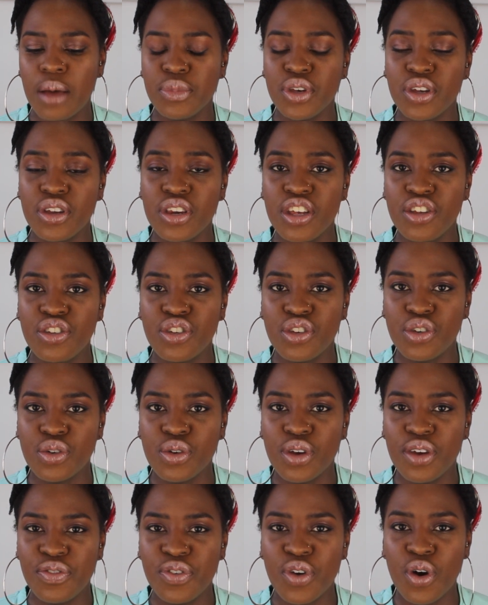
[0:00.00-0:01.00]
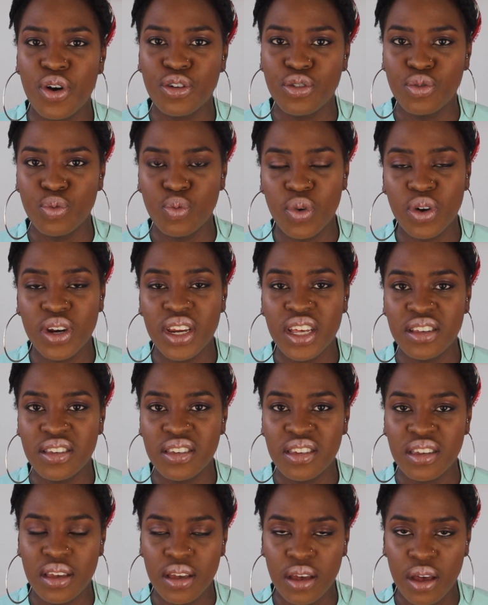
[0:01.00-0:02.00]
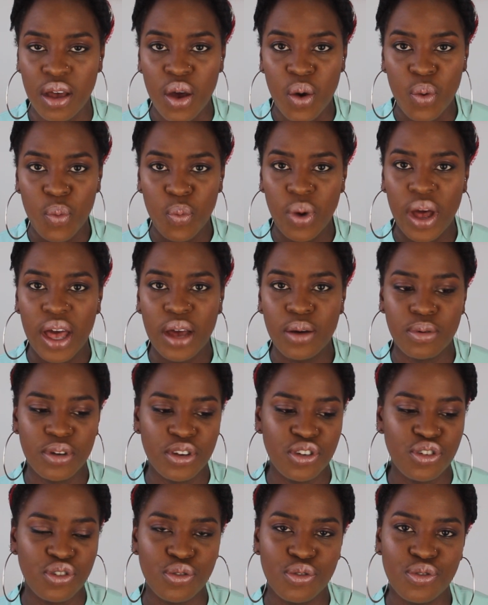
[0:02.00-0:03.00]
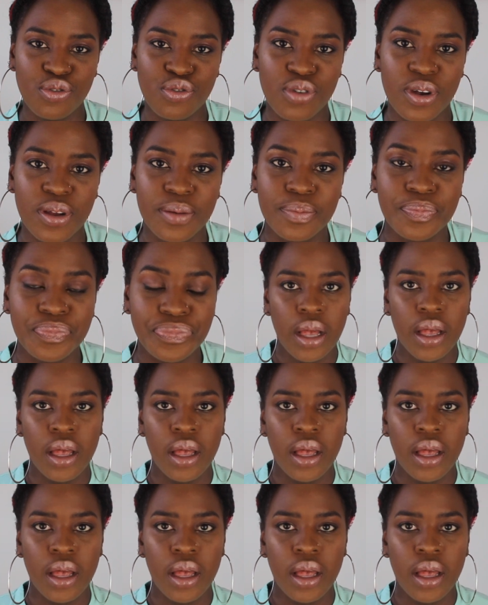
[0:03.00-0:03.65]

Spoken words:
you need to do if you're wanting to work with children.